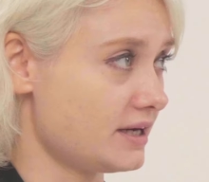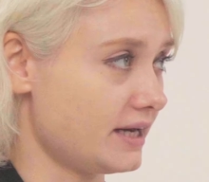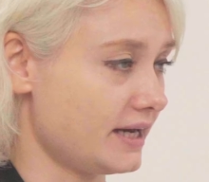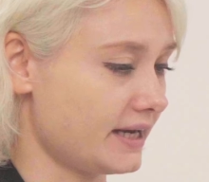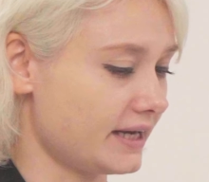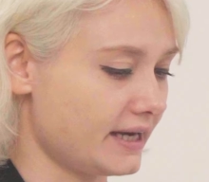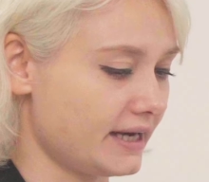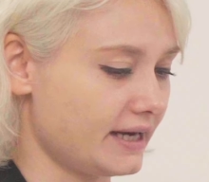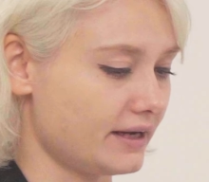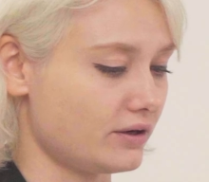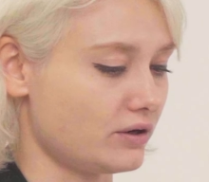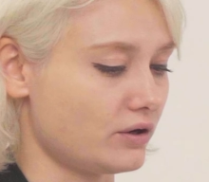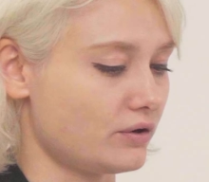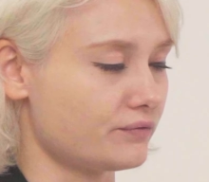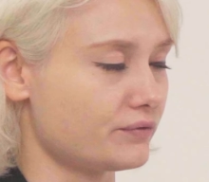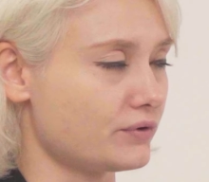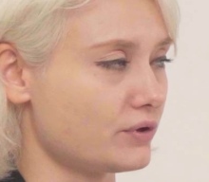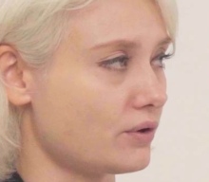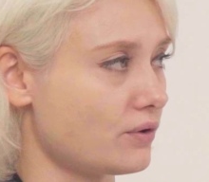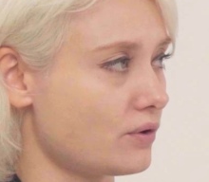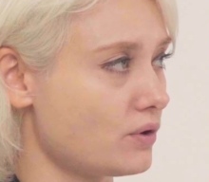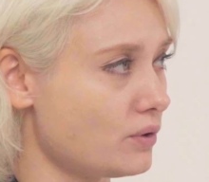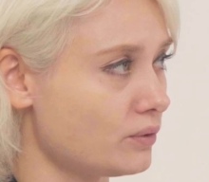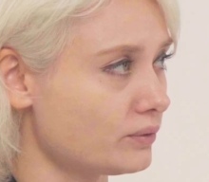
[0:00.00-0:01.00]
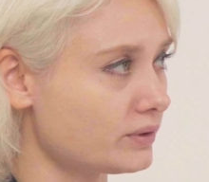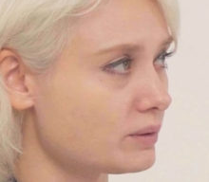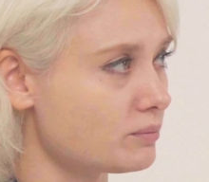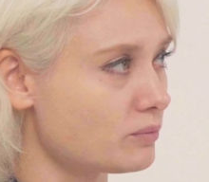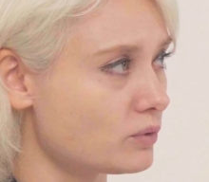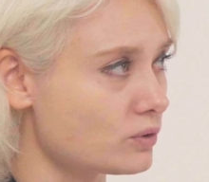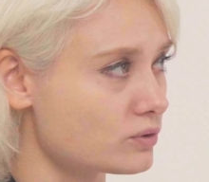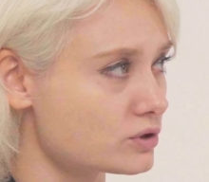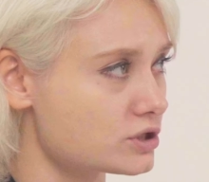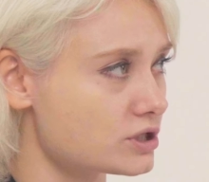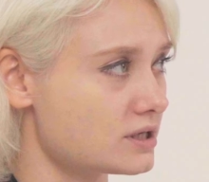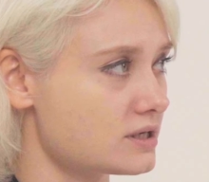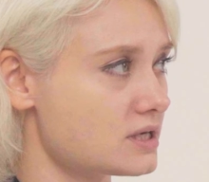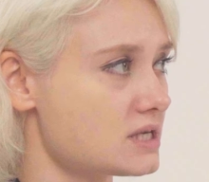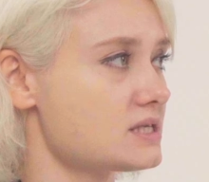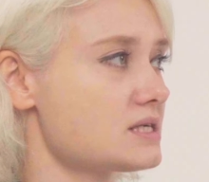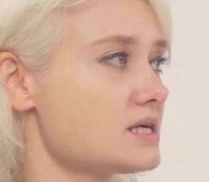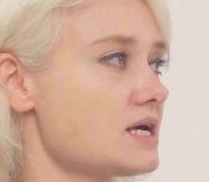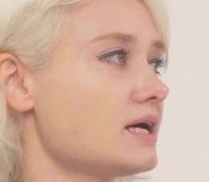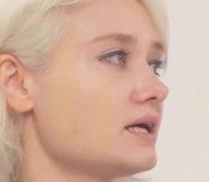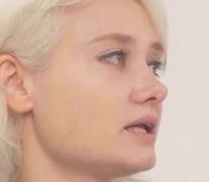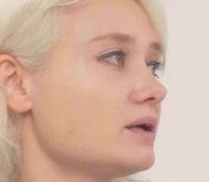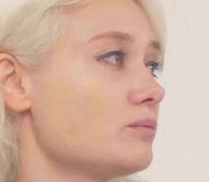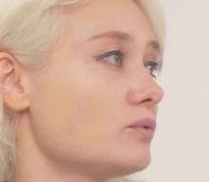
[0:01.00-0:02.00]
Again, of your own
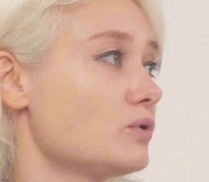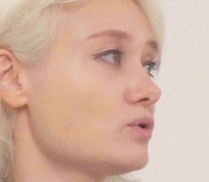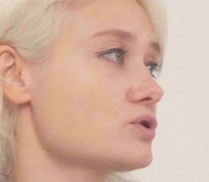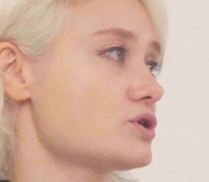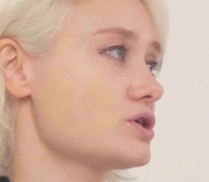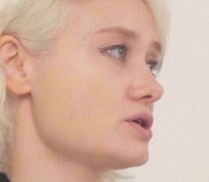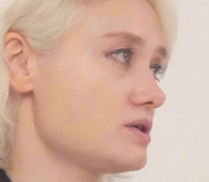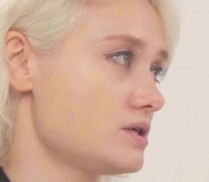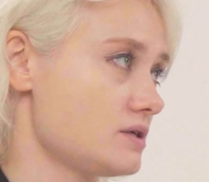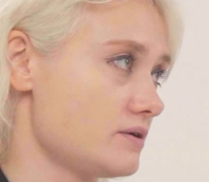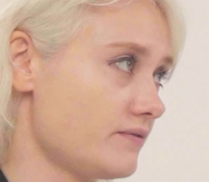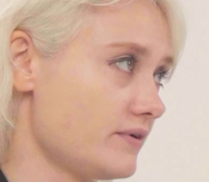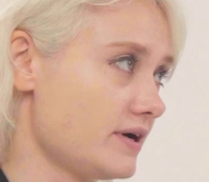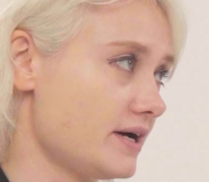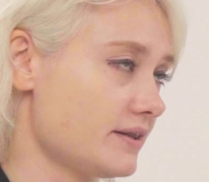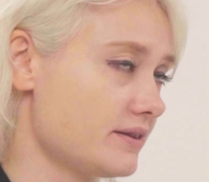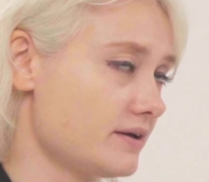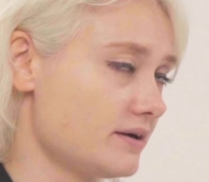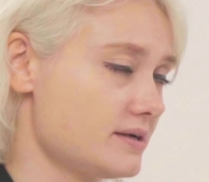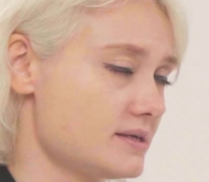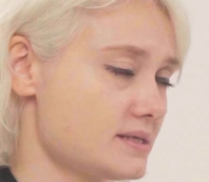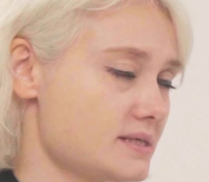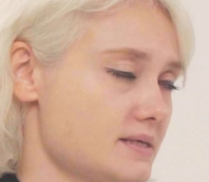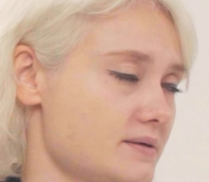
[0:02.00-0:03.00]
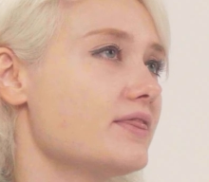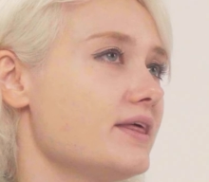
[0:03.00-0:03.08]
emotions and emotions of others.